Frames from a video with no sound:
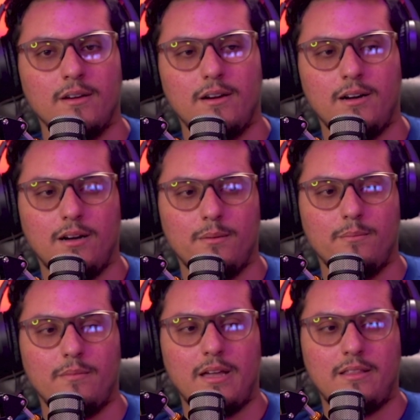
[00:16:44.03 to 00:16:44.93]

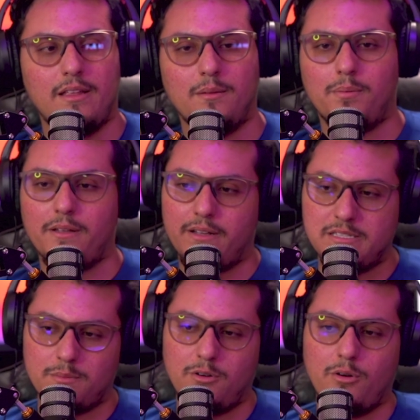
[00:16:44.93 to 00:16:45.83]
And then the player ends
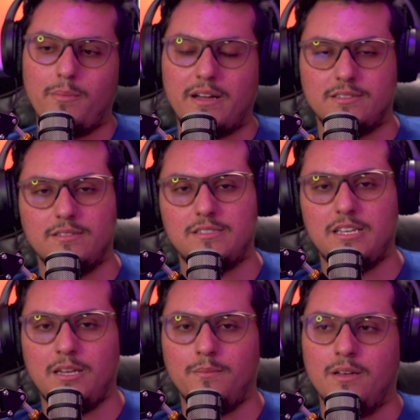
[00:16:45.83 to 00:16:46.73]
up going back to the
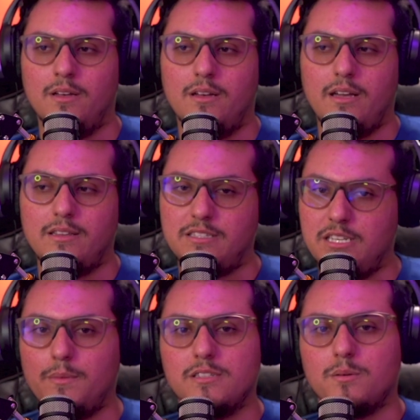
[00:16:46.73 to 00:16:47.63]
team. And the
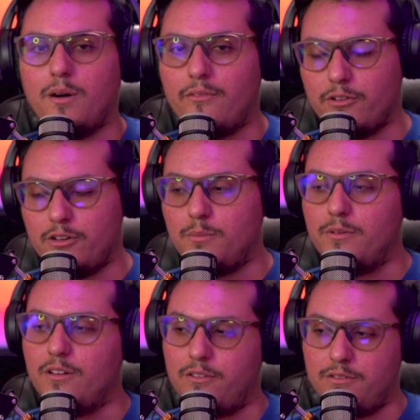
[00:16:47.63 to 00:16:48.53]
team ends up offering him
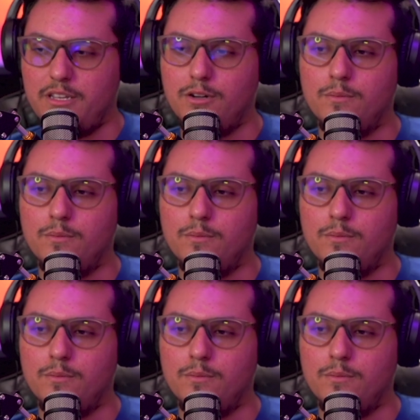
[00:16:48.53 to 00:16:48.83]
another deal.